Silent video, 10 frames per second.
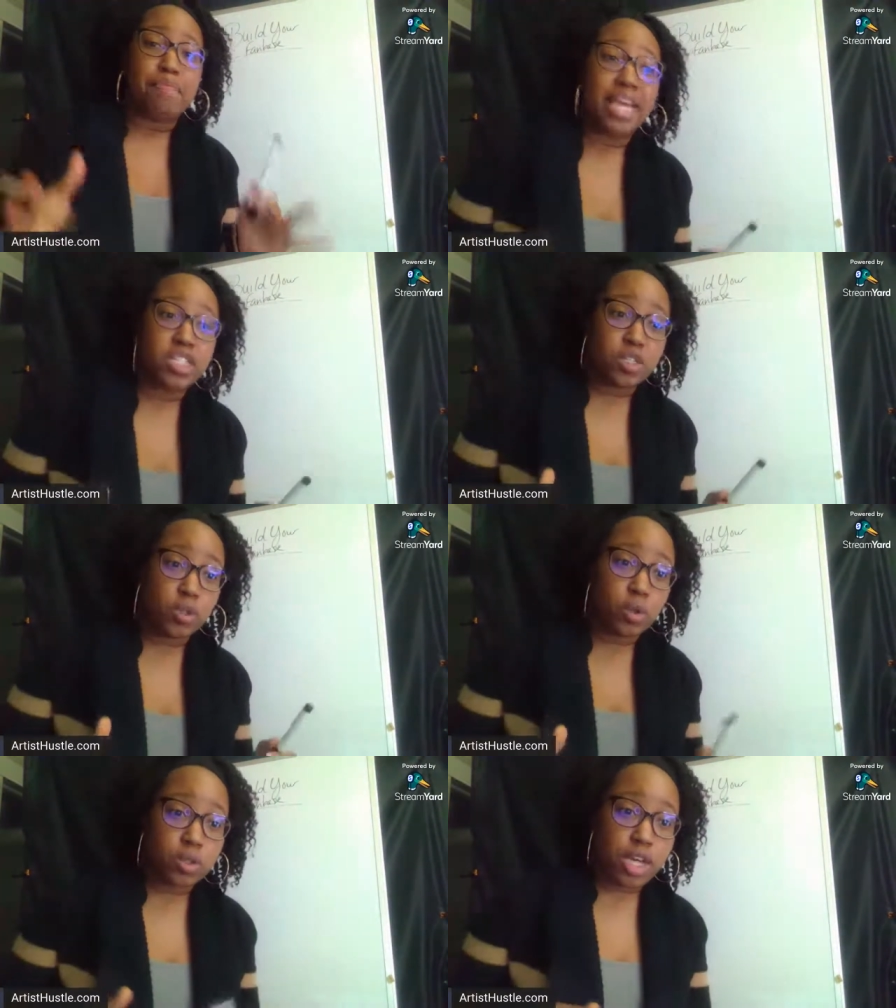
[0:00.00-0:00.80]

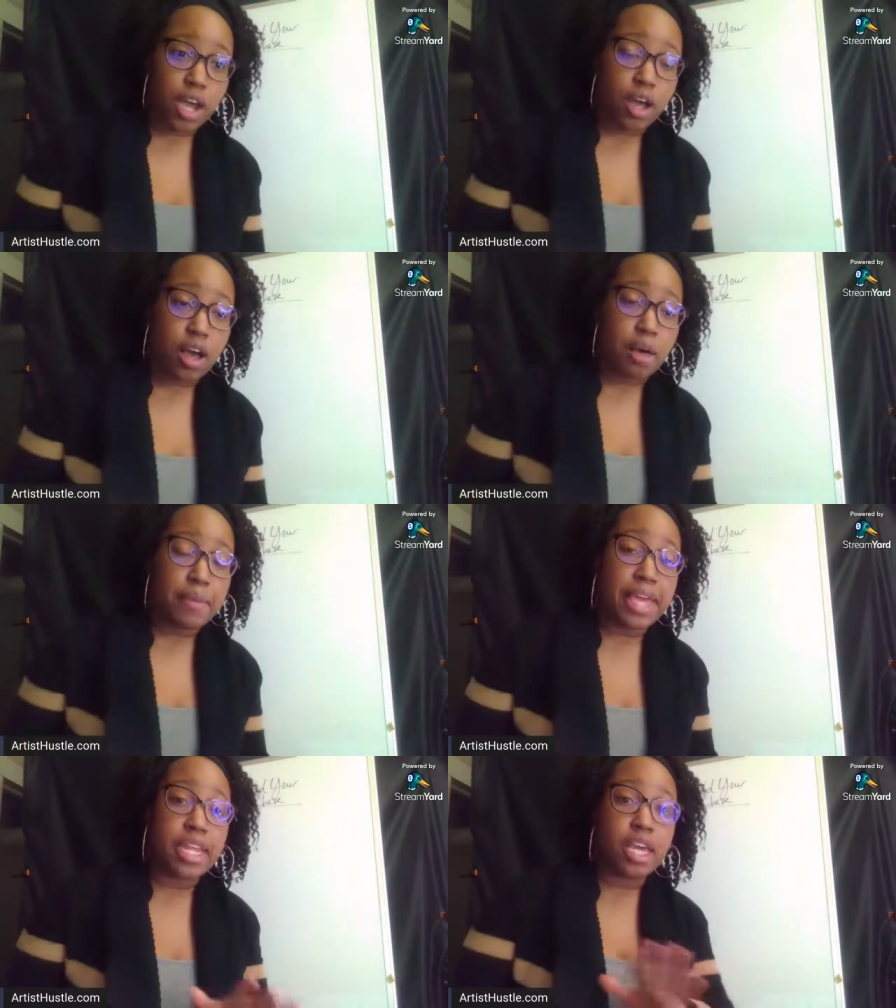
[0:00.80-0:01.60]
bandzoogle.com
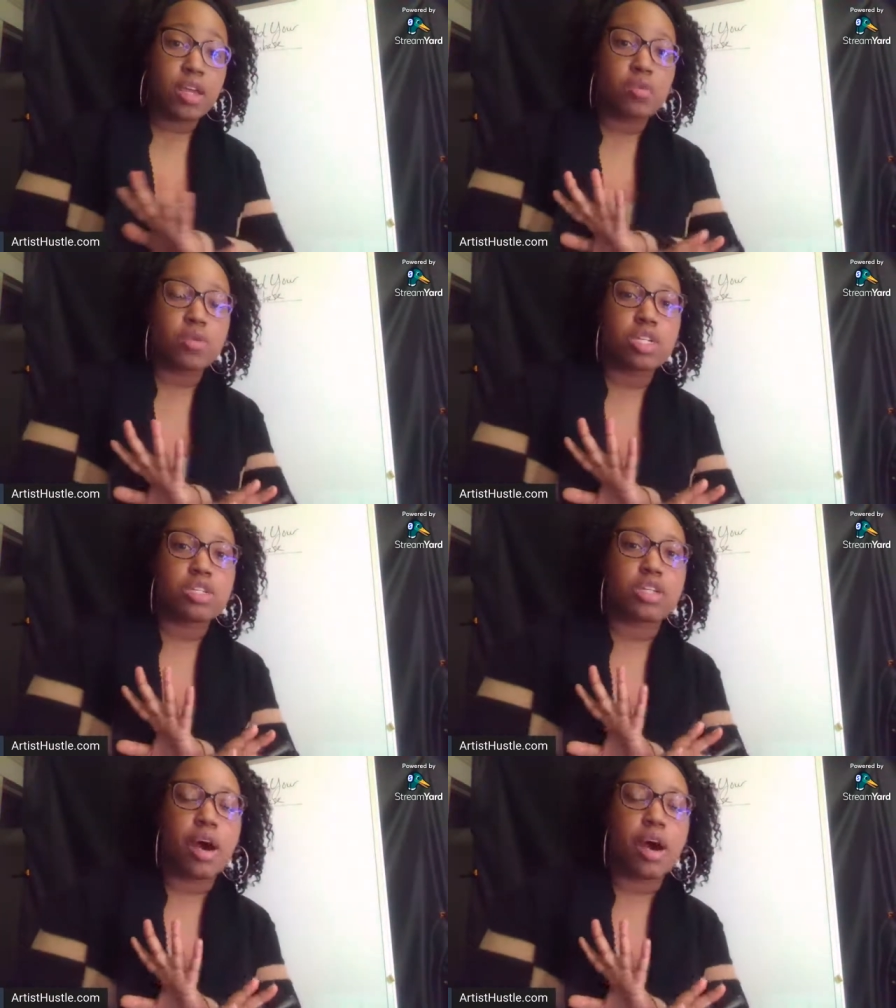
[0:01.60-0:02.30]
and it was